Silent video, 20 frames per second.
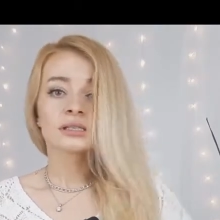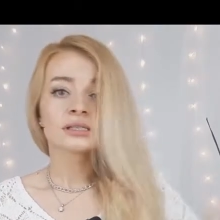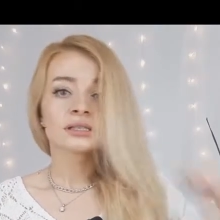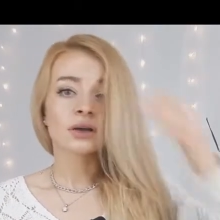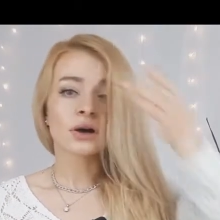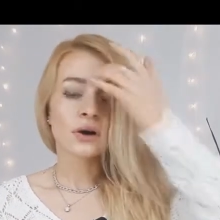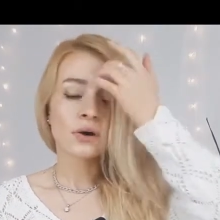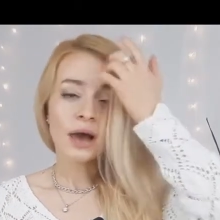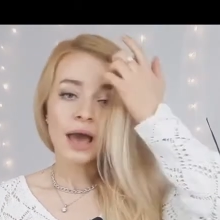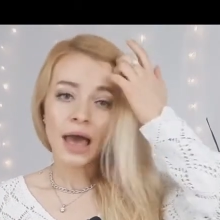
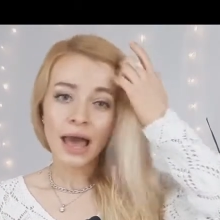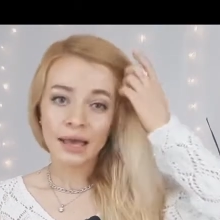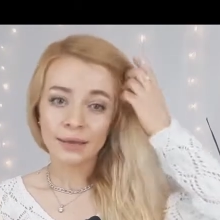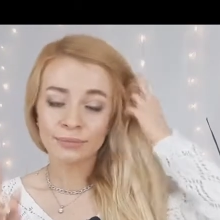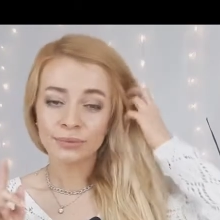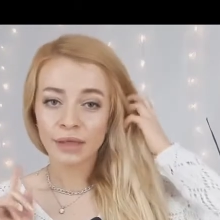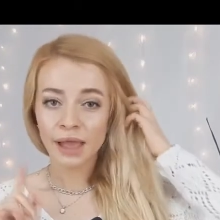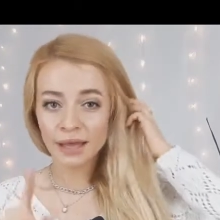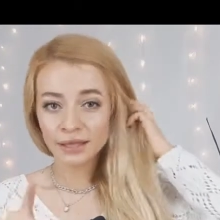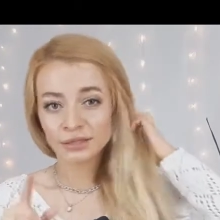So I
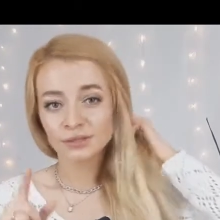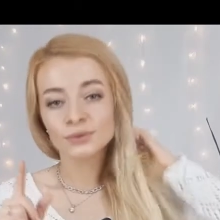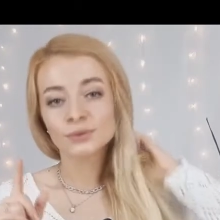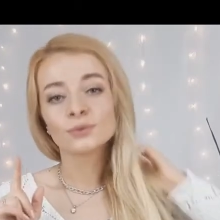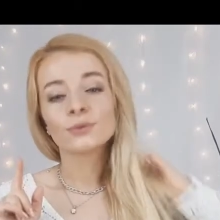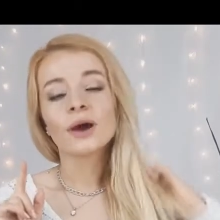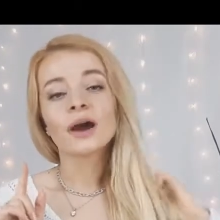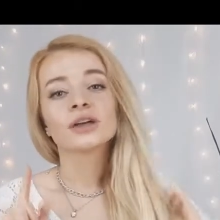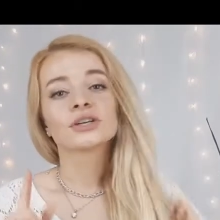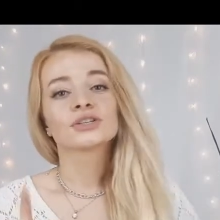plan to
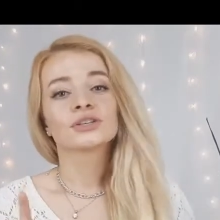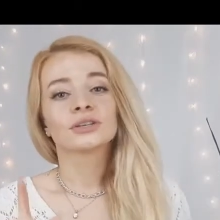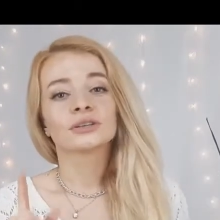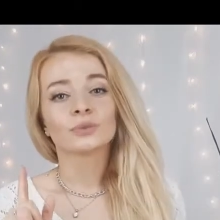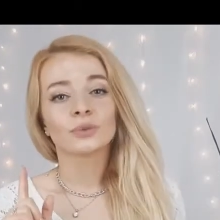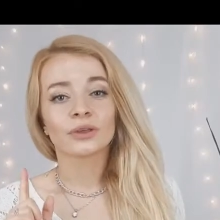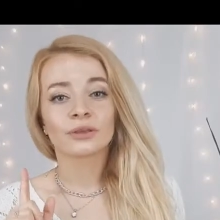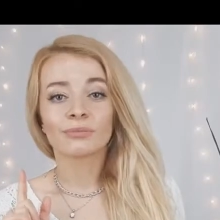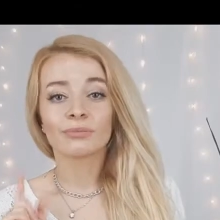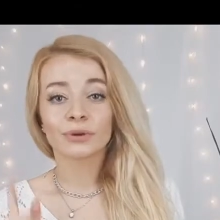wash it
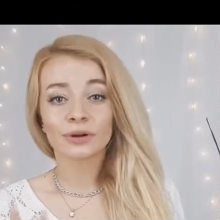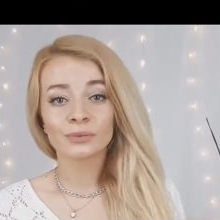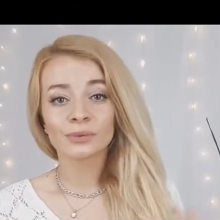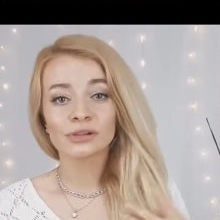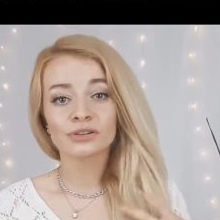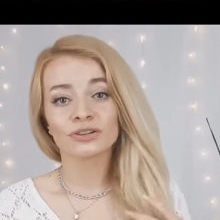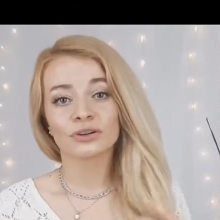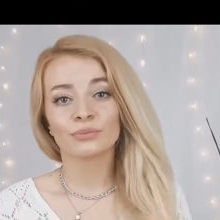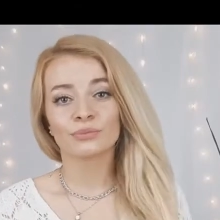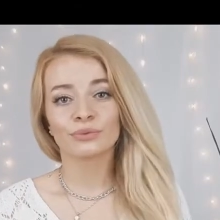with purple
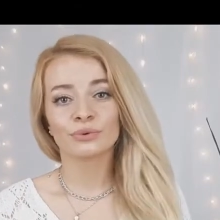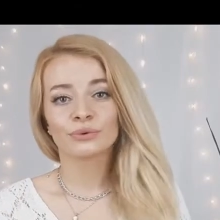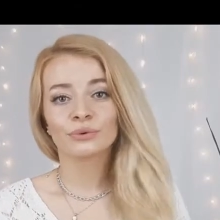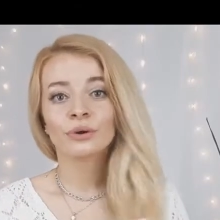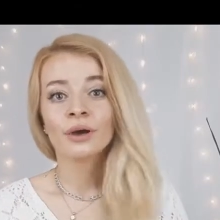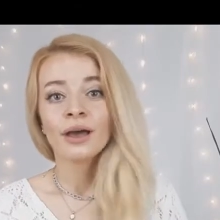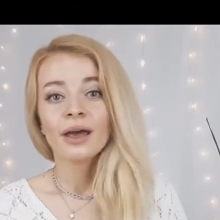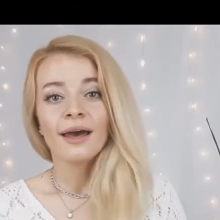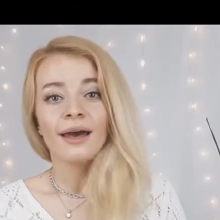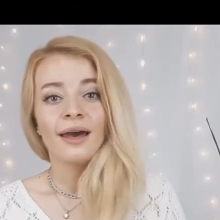shampoo
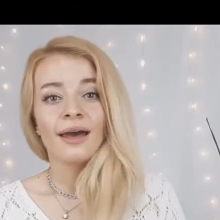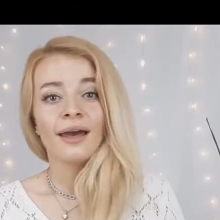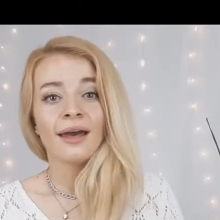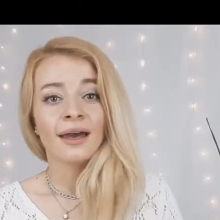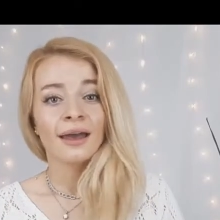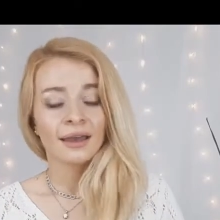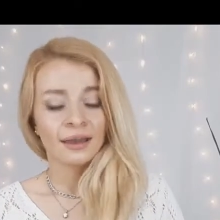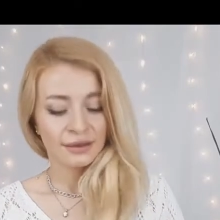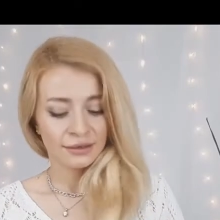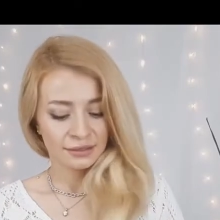
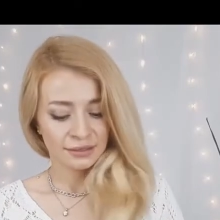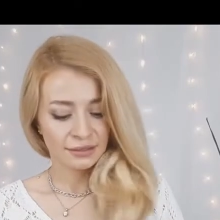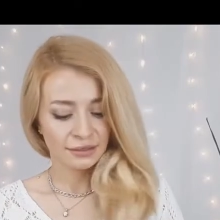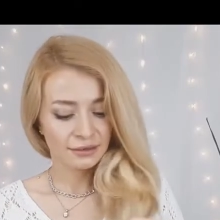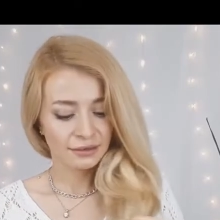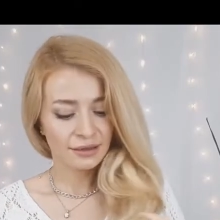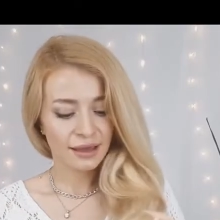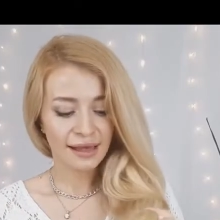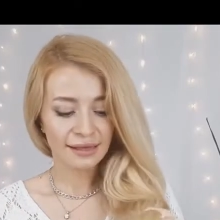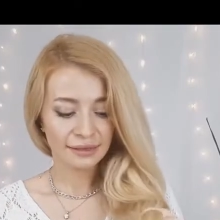and
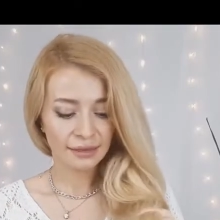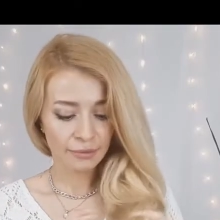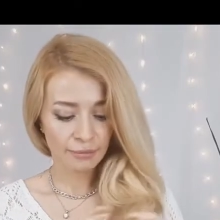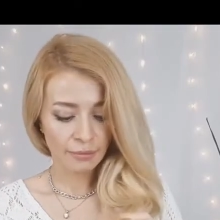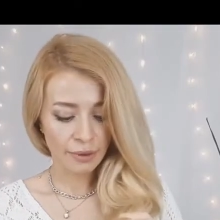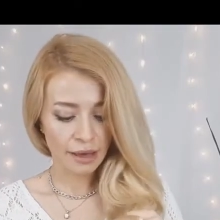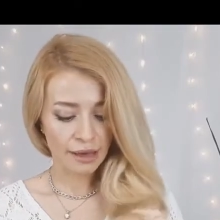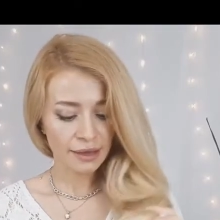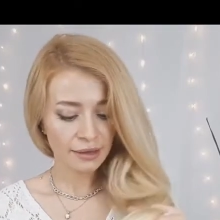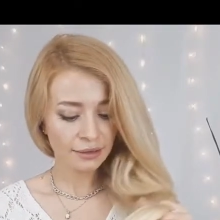I'll come
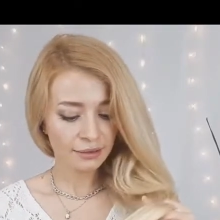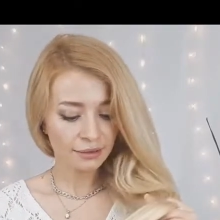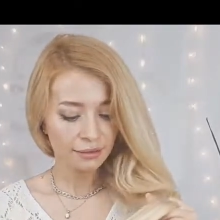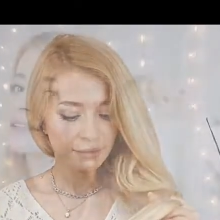back.